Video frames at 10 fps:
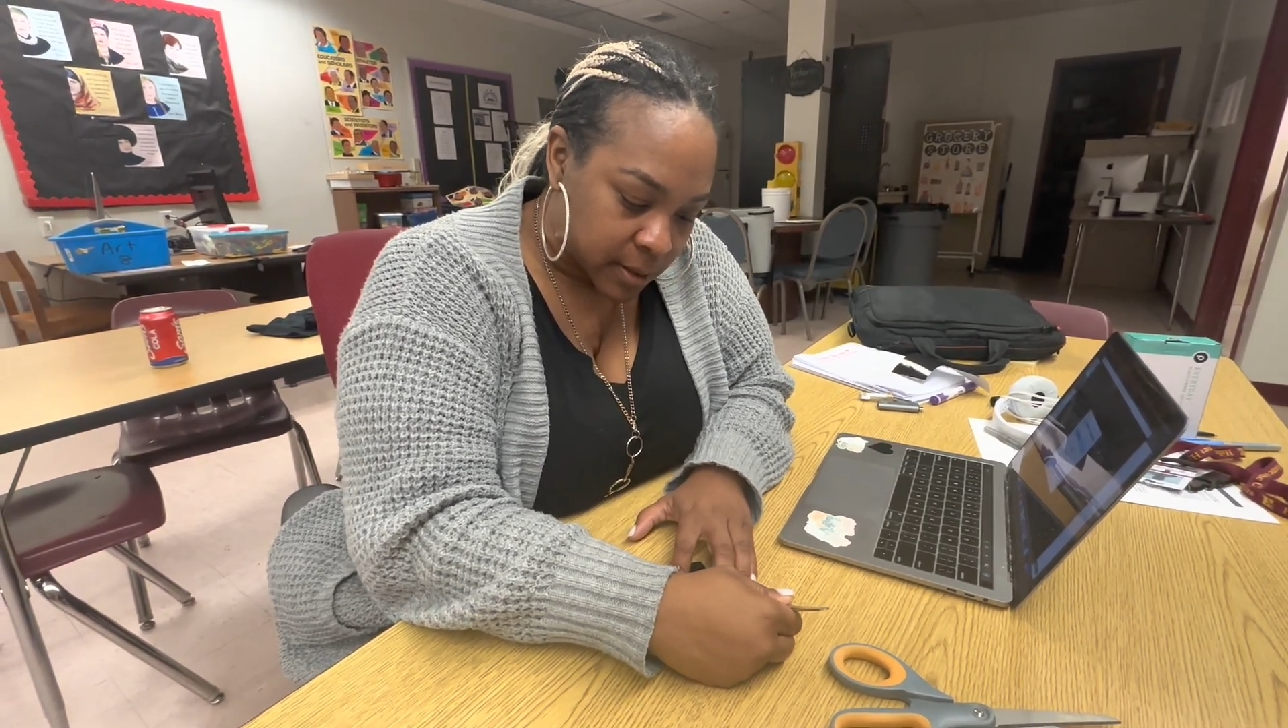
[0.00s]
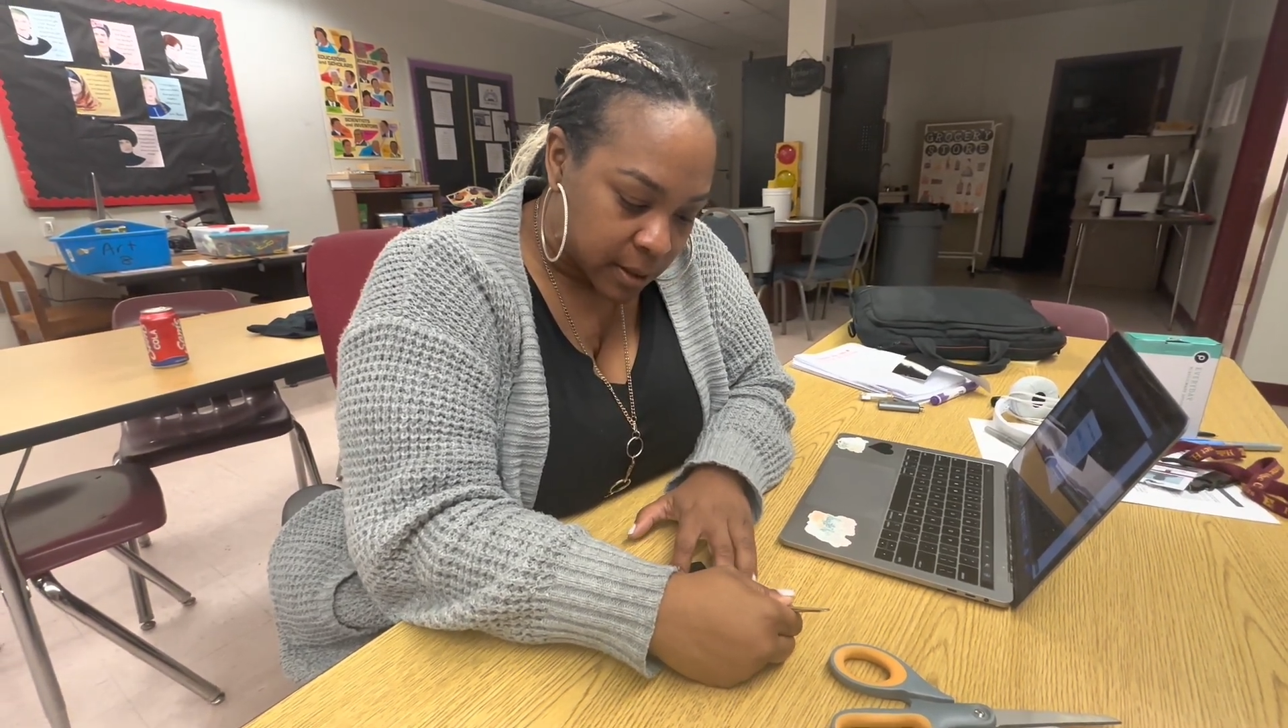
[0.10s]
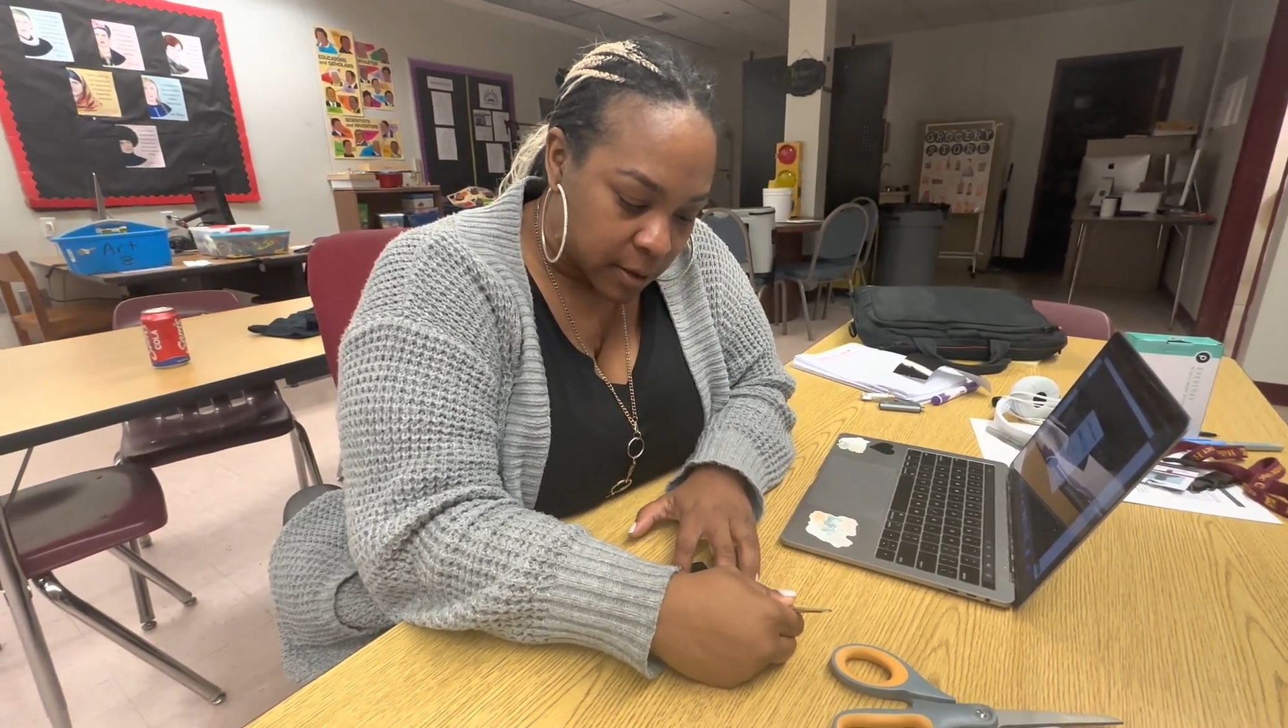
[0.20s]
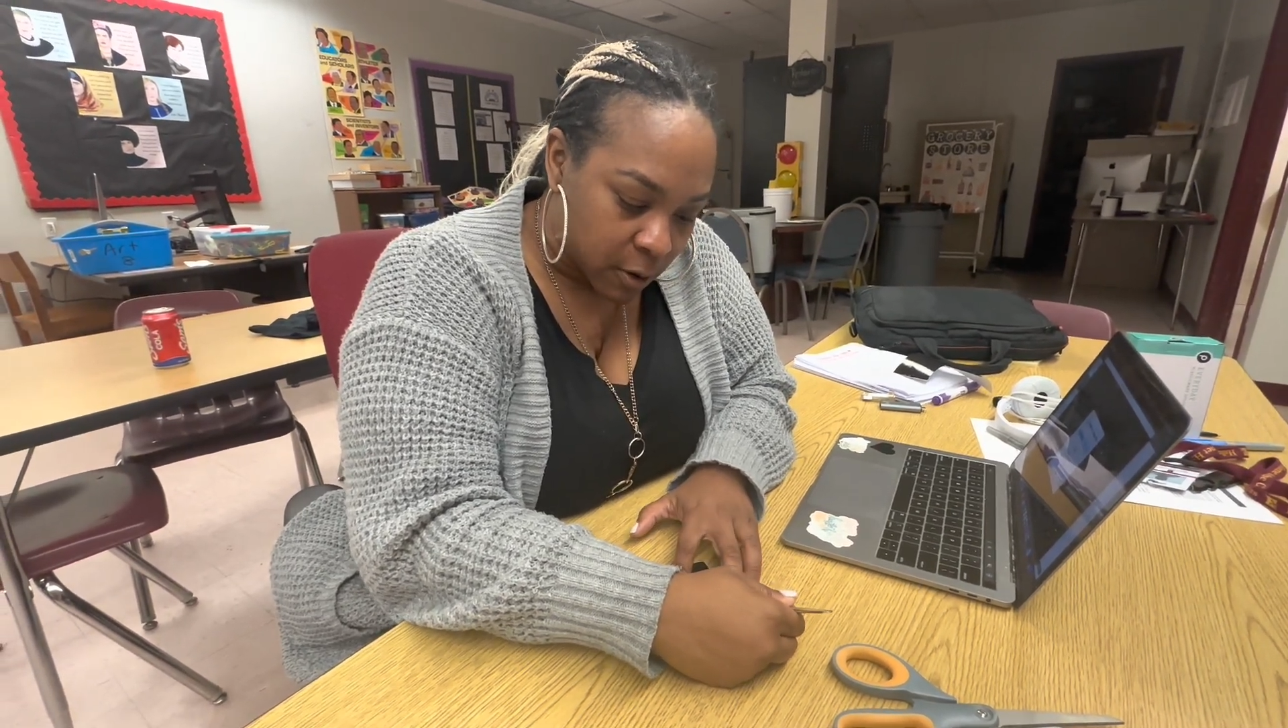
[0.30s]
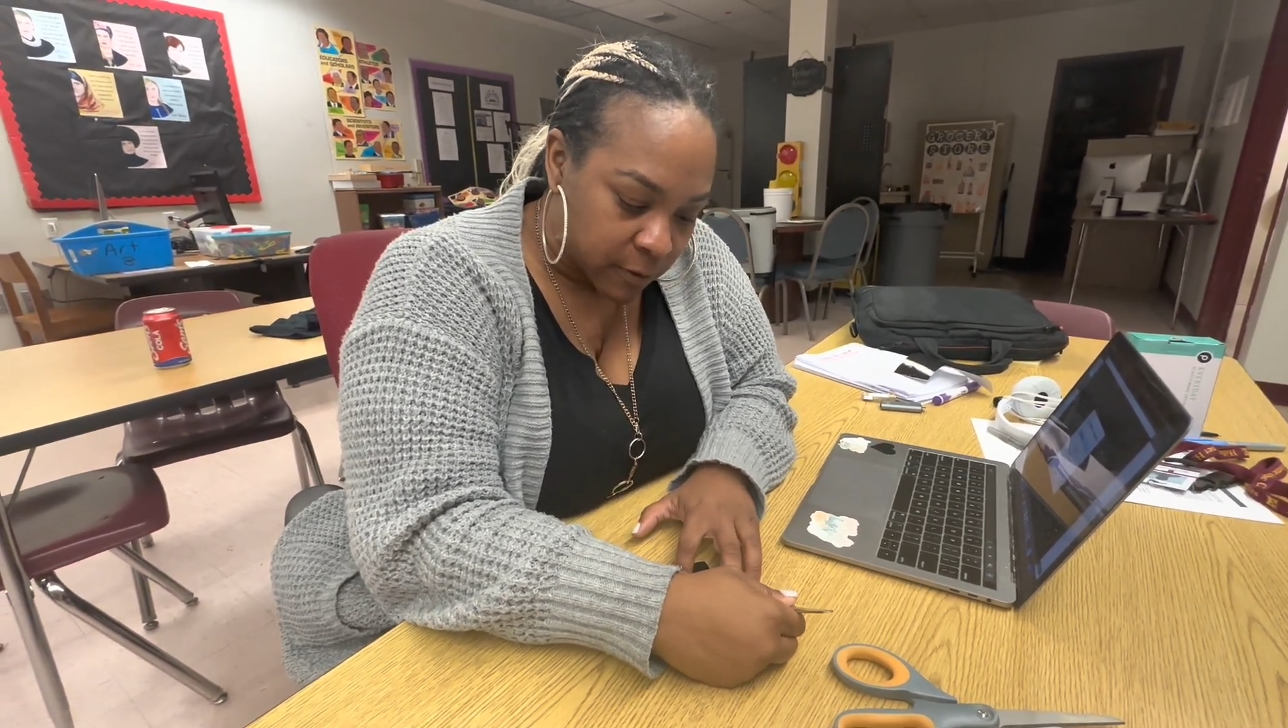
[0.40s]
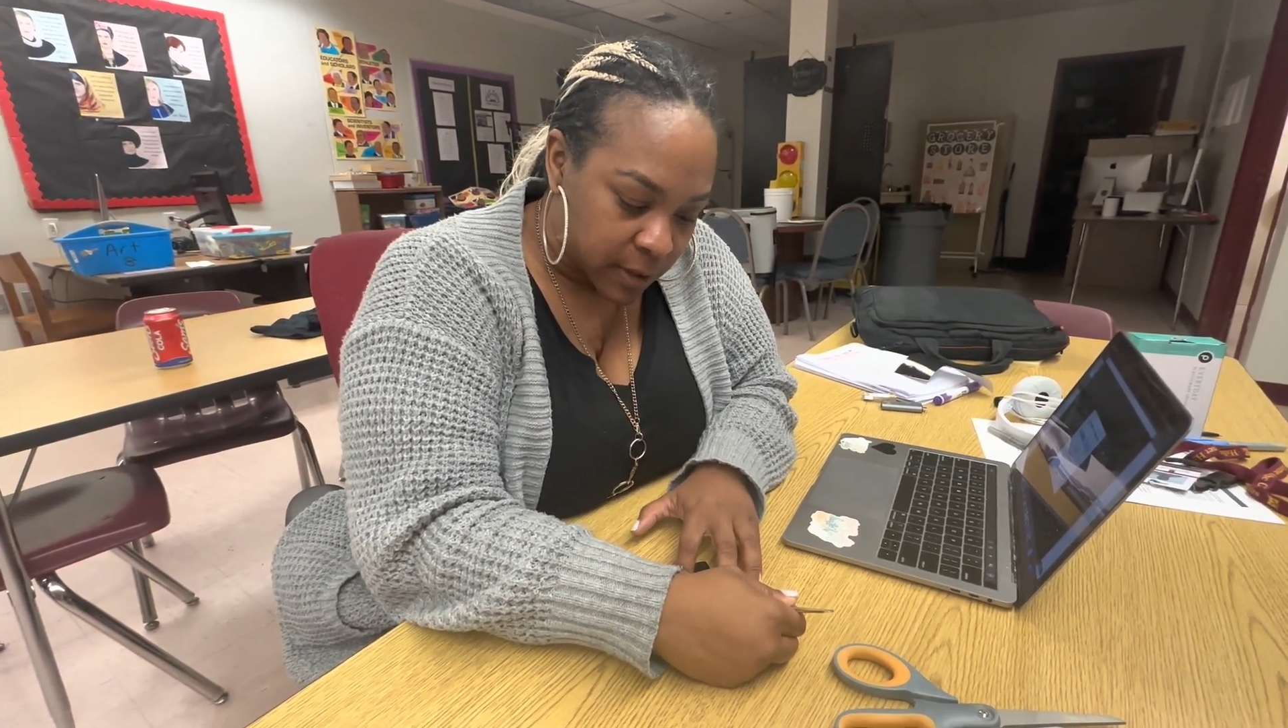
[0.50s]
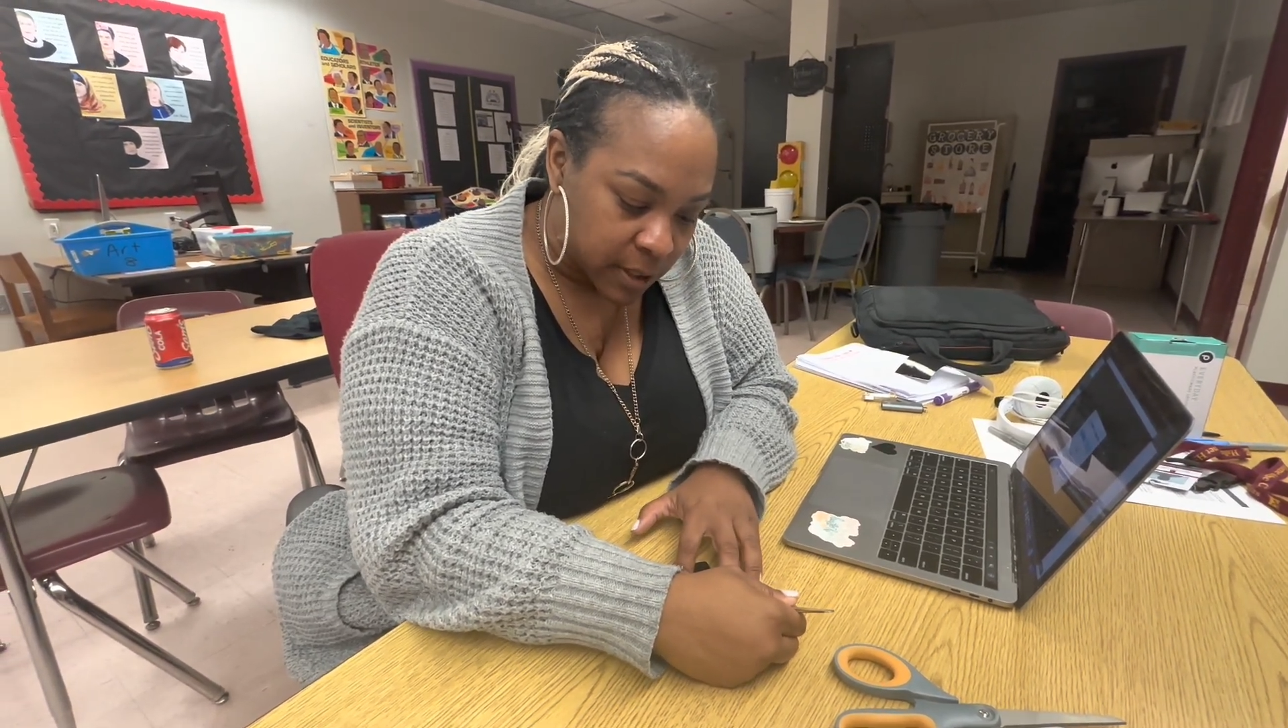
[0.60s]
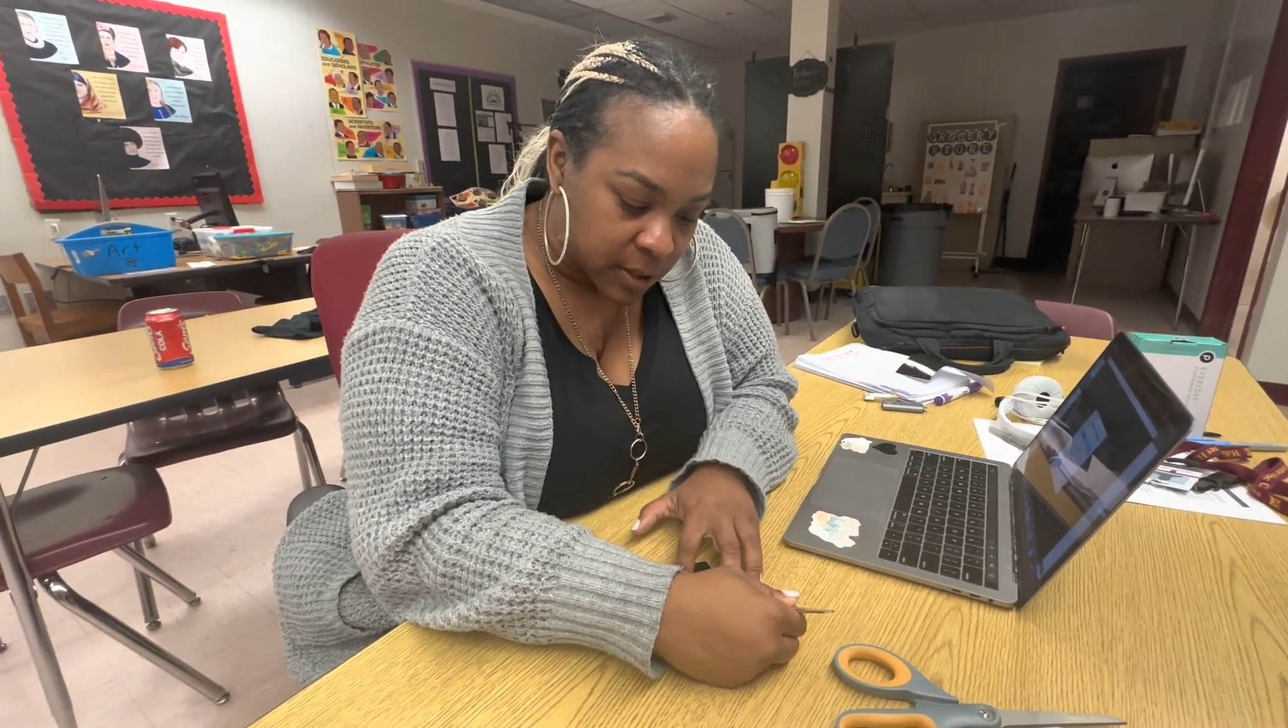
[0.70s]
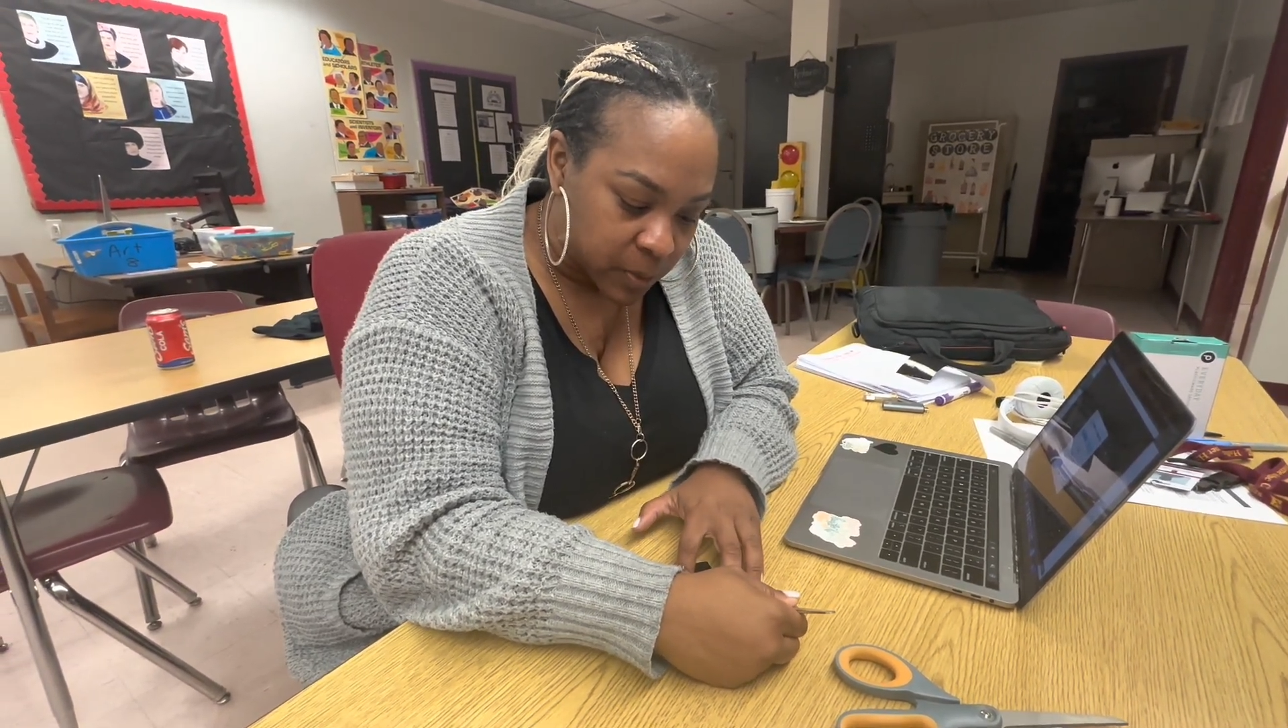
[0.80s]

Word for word: And hopefully this